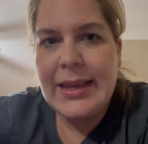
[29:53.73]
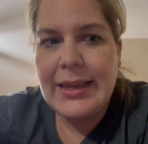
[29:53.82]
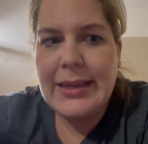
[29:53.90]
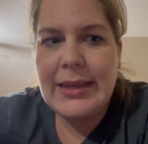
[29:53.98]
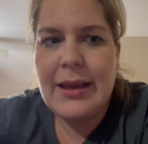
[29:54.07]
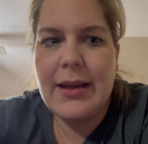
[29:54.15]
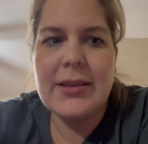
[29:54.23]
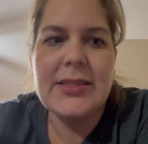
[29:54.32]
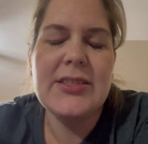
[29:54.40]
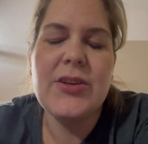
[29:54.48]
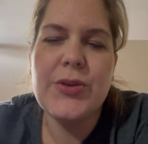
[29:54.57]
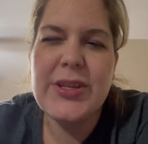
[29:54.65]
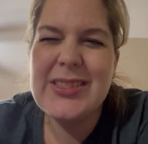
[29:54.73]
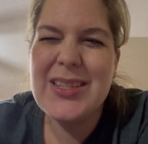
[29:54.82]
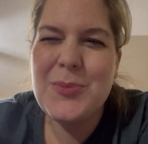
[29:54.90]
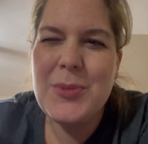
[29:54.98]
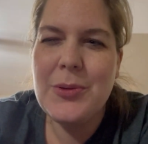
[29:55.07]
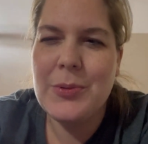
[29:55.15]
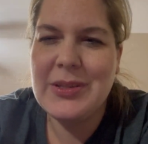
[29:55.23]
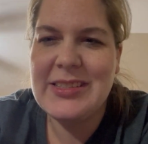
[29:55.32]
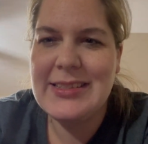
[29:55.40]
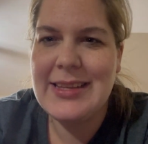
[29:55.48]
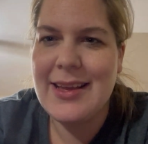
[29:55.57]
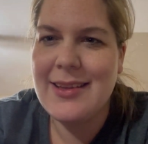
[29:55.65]
yeah, so it's going to be really
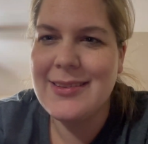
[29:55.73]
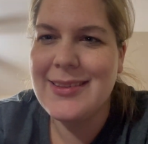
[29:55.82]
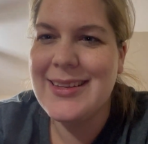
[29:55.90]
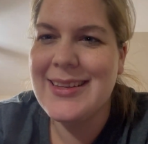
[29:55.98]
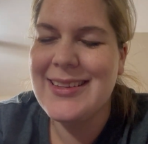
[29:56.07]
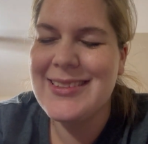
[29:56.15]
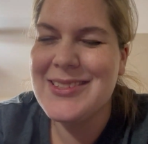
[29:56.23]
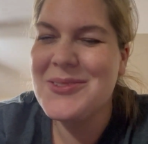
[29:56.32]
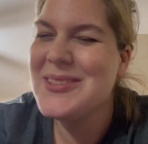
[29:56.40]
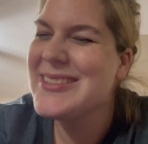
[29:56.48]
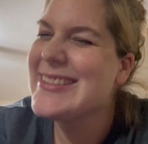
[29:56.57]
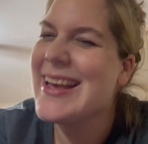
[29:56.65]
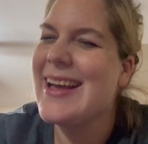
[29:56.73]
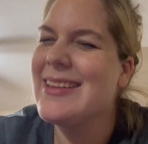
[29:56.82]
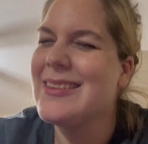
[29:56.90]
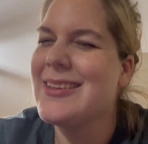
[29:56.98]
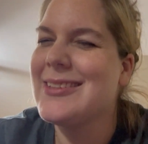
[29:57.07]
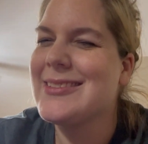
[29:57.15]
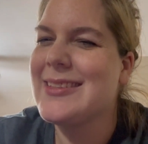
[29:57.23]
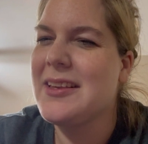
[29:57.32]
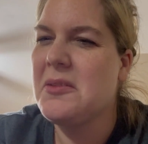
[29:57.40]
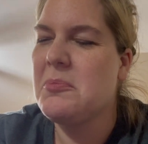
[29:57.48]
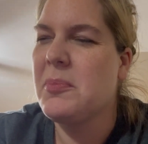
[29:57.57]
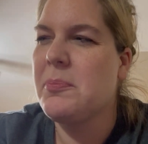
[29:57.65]
sad. It's always sad, like,
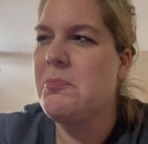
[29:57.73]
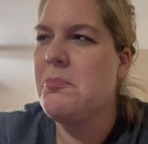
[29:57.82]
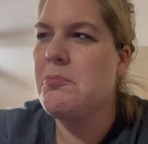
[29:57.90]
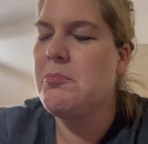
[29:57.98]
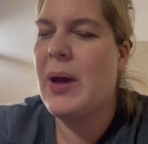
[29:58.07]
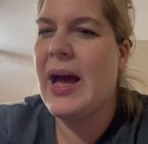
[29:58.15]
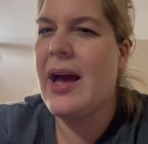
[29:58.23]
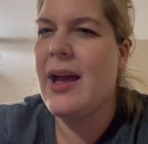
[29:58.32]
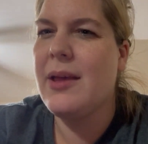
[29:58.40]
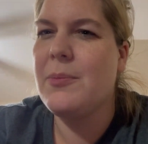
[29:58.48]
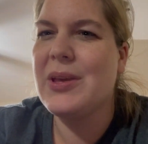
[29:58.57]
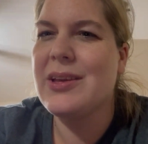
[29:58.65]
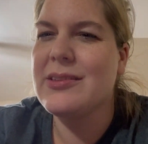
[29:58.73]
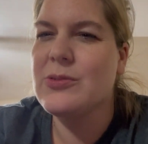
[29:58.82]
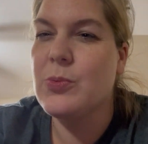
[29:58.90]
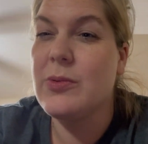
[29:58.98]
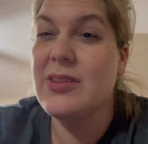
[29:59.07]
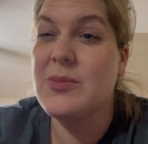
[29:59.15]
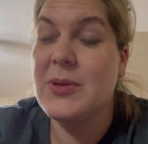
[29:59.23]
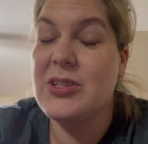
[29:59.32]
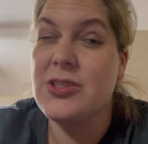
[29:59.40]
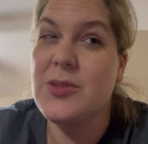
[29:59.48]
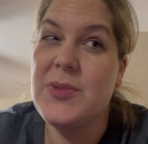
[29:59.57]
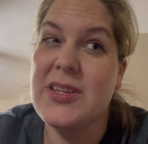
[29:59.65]
saying bye because,
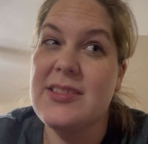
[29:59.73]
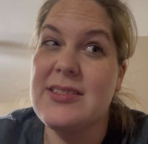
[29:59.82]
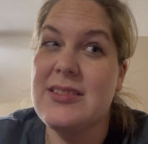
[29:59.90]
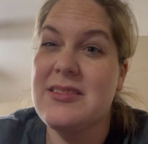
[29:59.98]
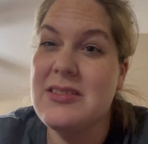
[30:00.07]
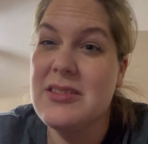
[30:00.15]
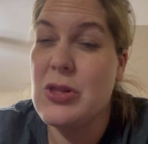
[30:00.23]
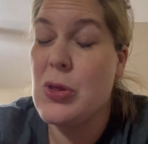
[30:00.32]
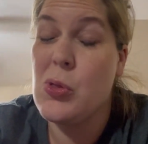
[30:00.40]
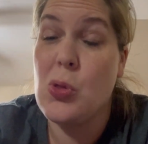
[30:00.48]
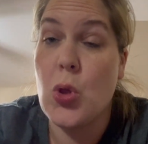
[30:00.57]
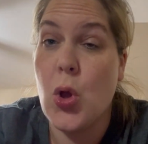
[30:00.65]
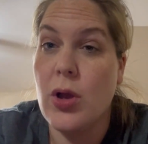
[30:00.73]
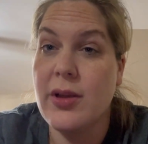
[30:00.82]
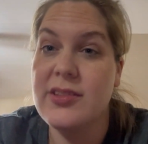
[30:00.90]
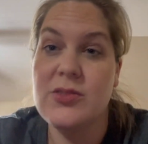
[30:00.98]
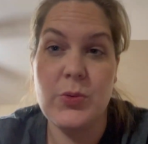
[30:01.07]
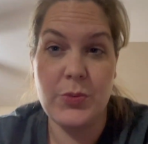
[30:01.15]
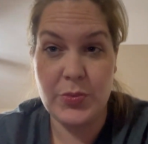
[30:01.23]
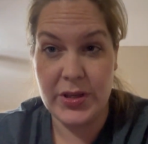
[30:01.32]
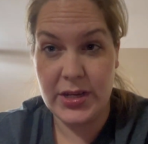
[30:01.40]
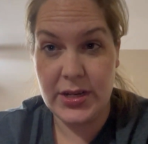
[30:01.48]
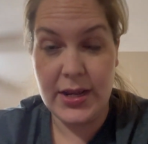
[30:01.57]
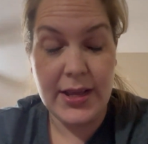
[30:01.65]
especially because this is the longest we've
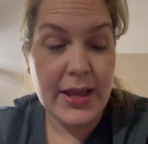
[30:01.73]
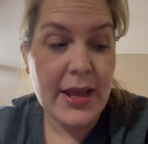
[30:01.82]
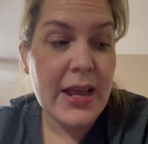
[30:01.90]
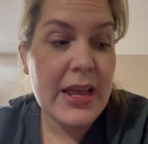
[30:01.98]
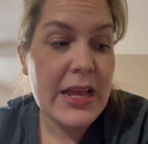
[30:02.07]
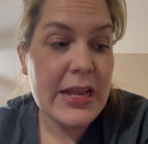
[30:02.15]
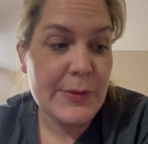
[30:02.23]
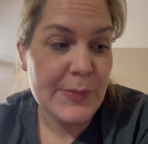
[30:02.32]
been in